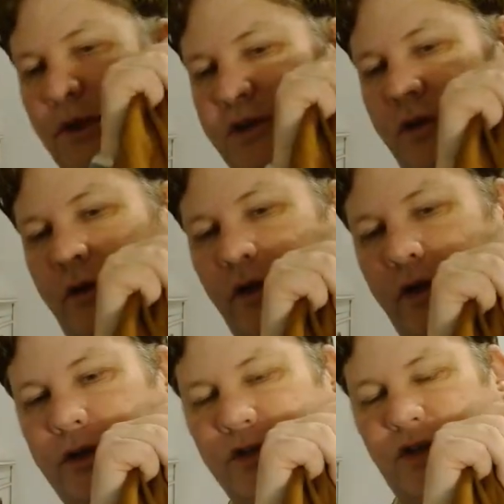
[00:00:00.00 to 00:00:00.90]

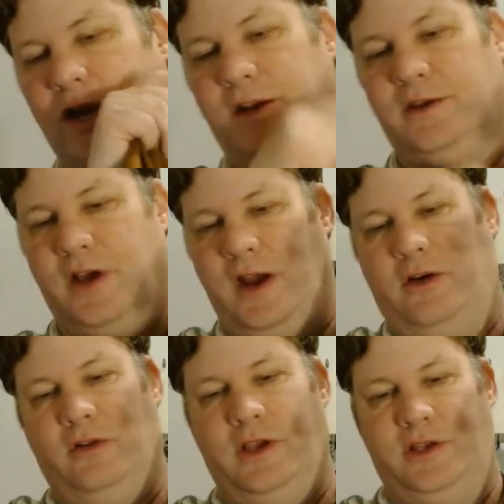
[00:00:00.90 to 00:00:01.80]
material inside
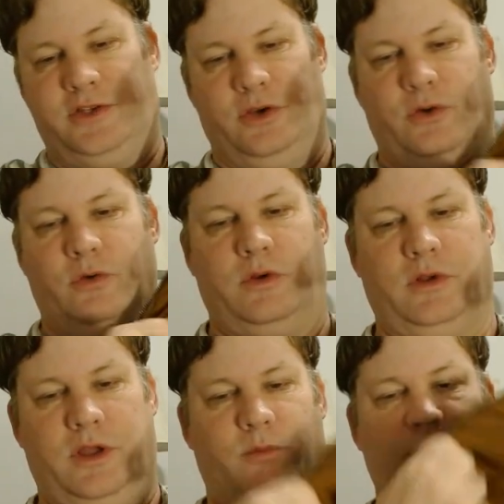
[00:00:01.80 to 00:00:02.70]
entirely, so
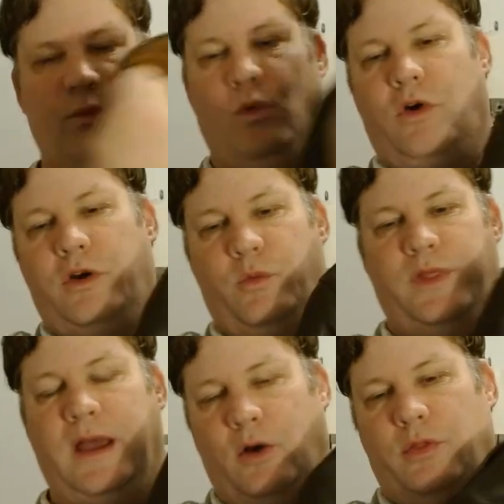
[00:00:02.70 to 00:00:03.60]
can be worn
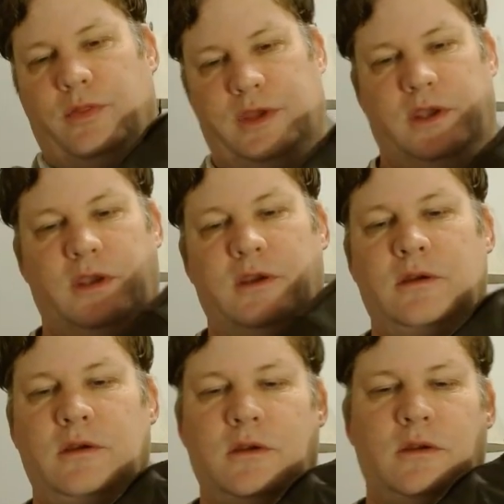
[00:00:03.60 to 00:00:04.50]
without the
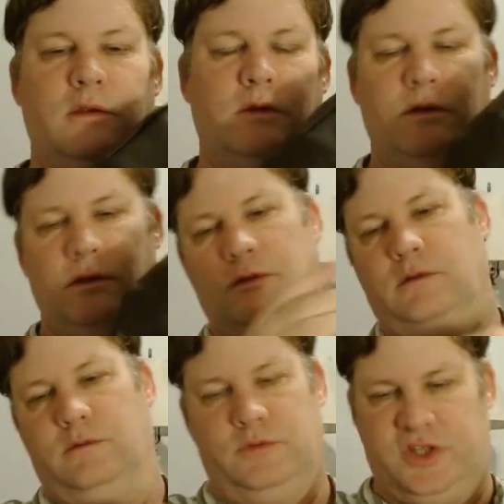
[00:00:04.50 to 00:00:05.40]

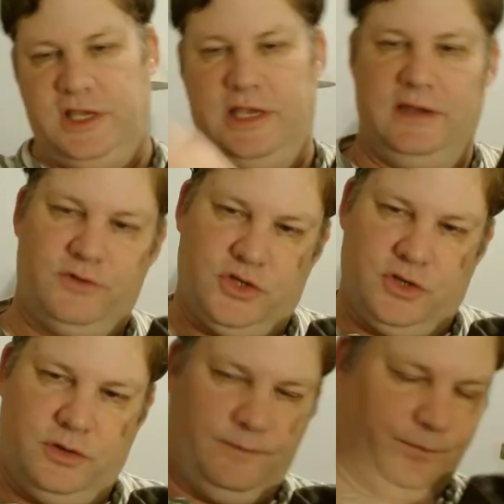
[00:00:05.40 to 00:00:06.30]
sleeves